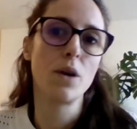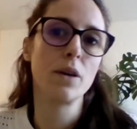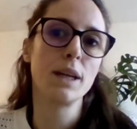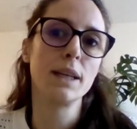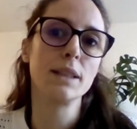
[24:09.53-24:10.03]

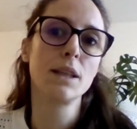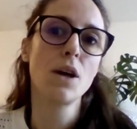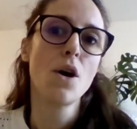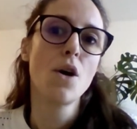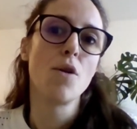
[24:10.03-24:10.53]
One
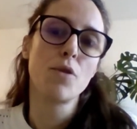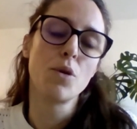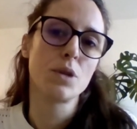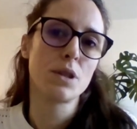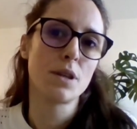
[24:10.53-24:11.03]
is, of
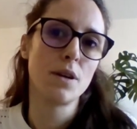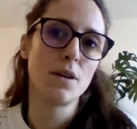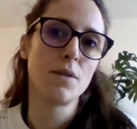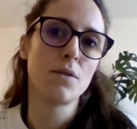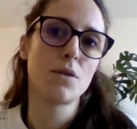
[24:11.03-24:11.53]
course,
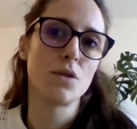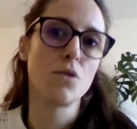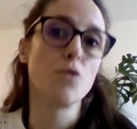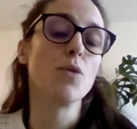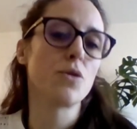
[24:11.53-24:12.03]
the
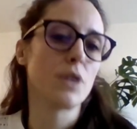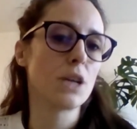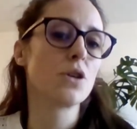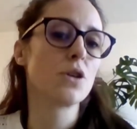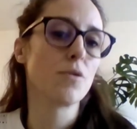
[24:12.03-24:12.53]
sort of more
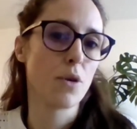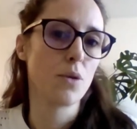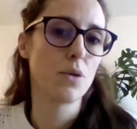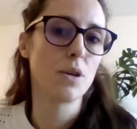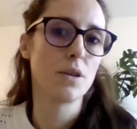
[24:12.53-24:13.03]
traditional
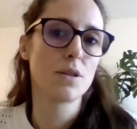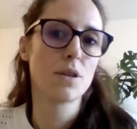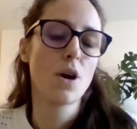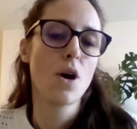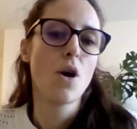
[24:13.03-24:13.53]
focus